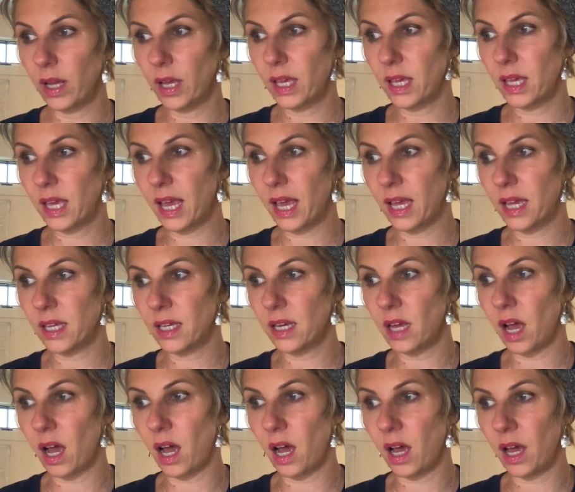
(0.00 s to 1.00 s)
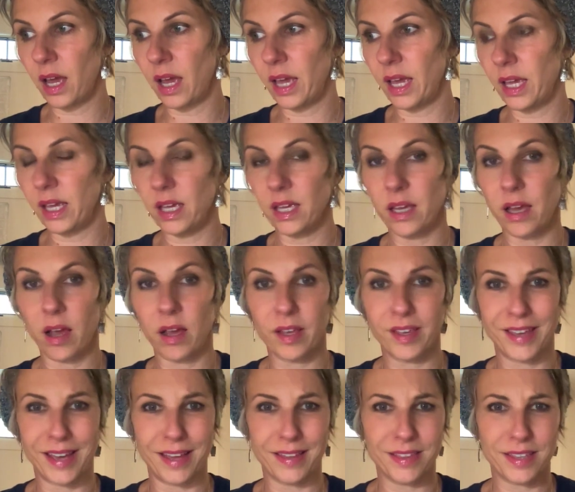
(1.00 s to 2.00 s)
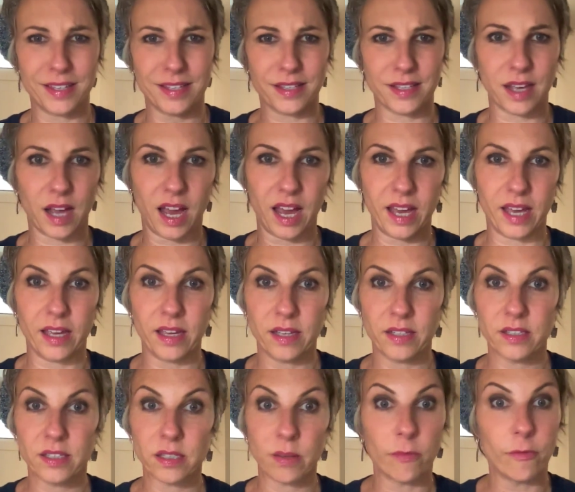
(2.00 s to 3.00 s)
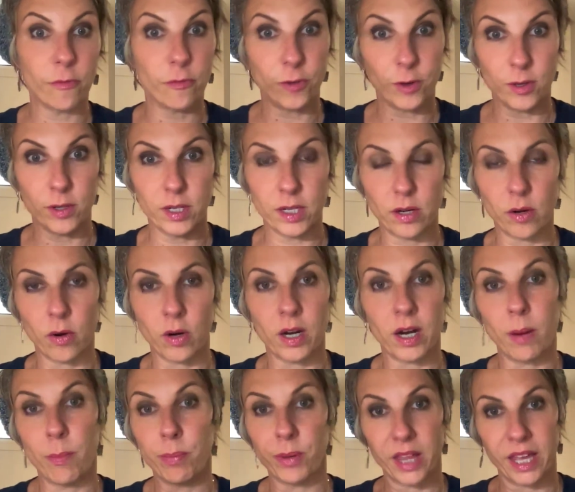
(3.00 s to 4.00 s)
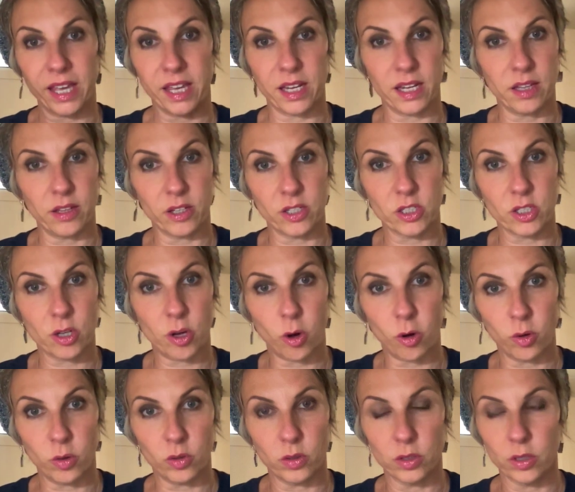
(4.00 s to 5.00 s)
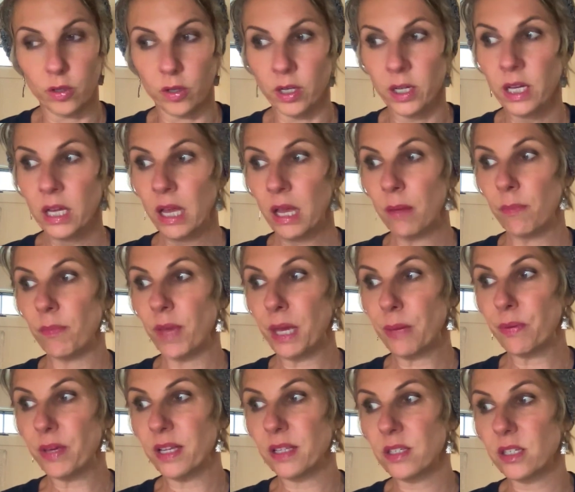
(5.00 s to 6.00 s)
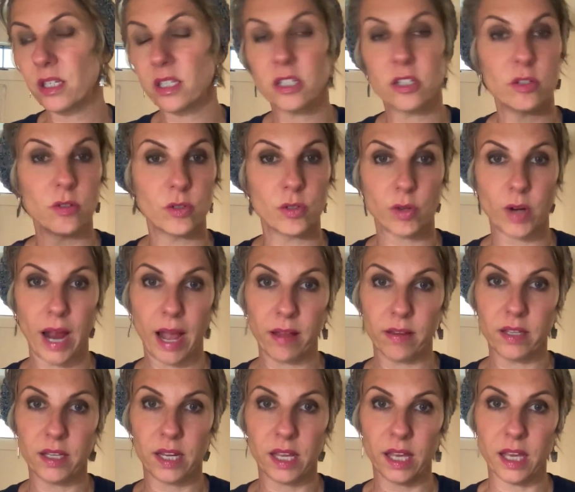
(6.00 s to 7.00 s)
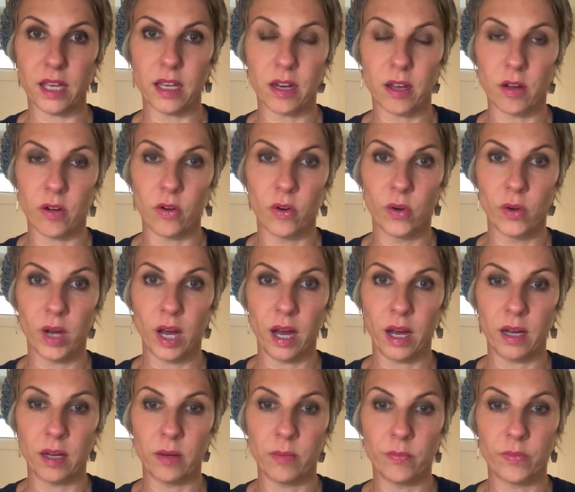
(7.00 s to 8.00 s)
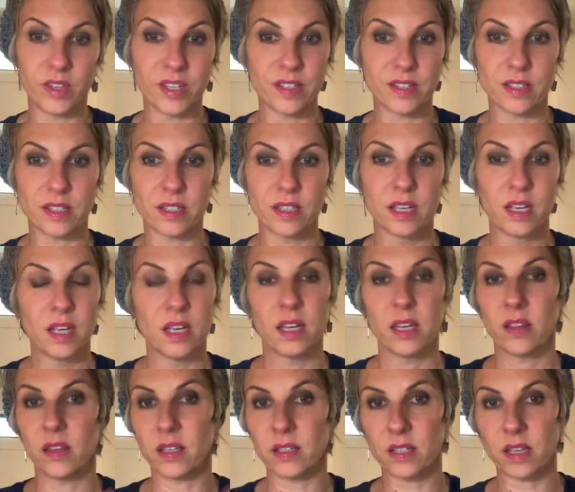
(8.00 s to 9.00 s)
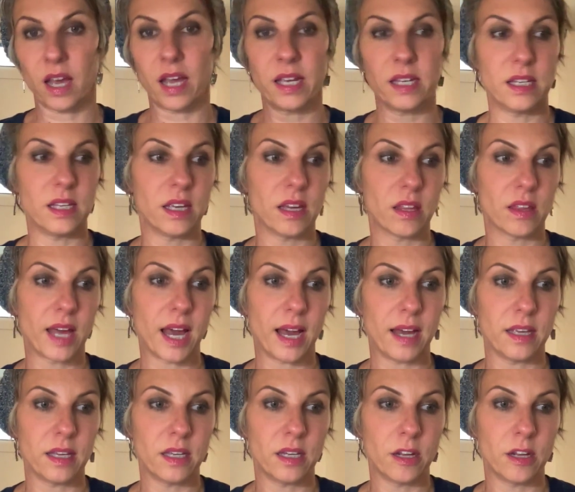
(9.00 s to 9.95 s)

can I get this guy some food or a blanket? He looks cold. Or maybe it's just neutrality, this idea that,